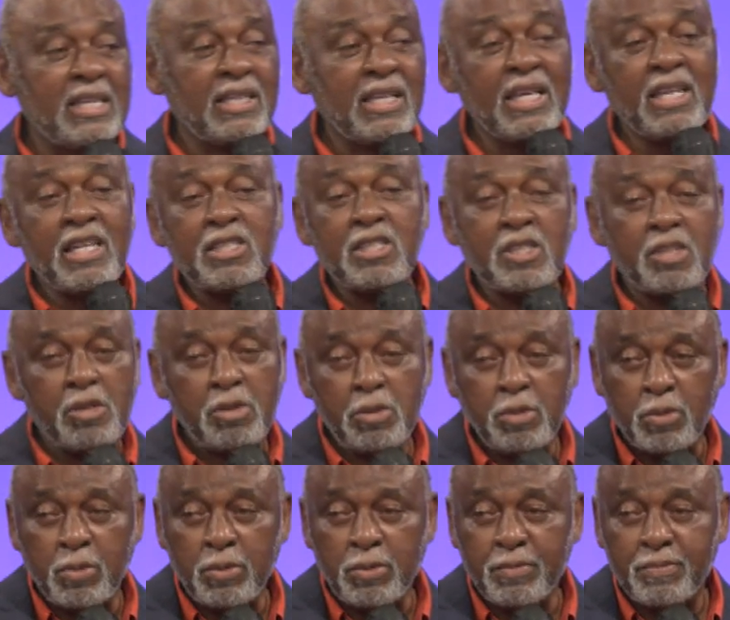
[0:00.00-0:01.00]
that it's
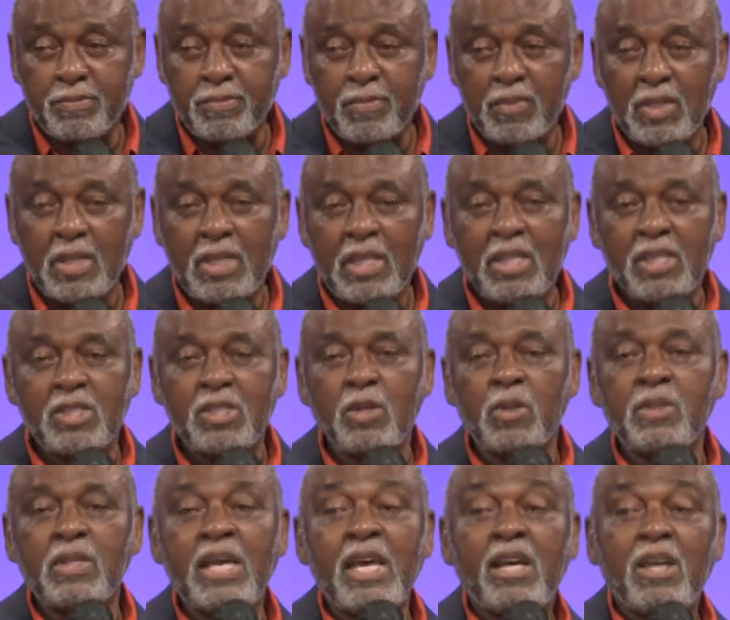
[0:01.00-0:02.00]
cool. So
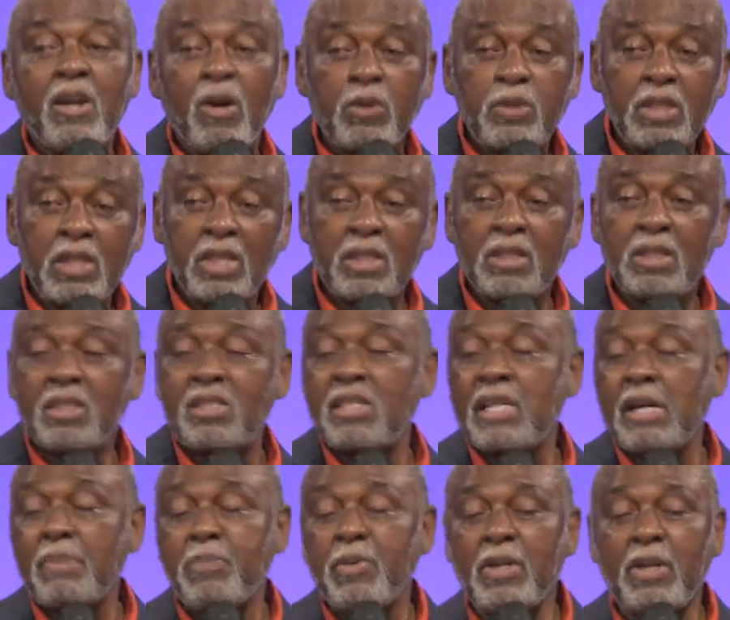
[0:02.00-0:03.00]
they go to the
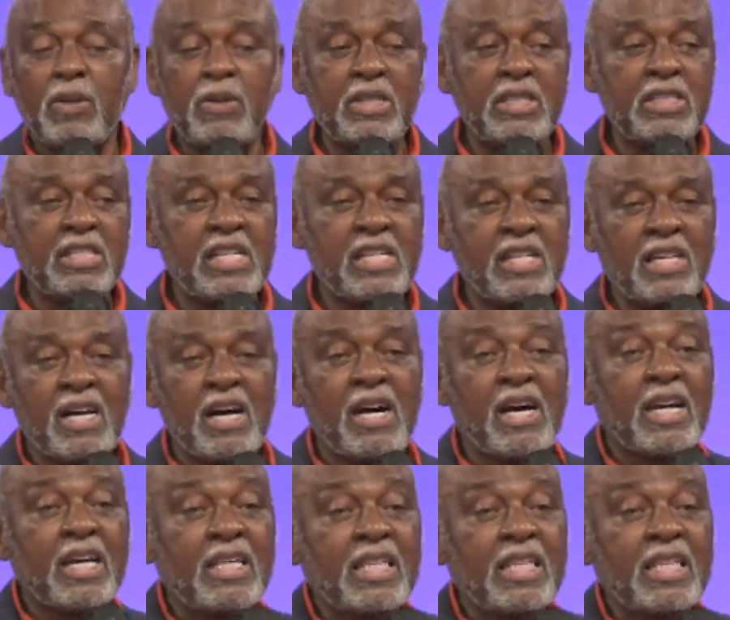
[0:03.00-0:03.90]
temple on the synagogue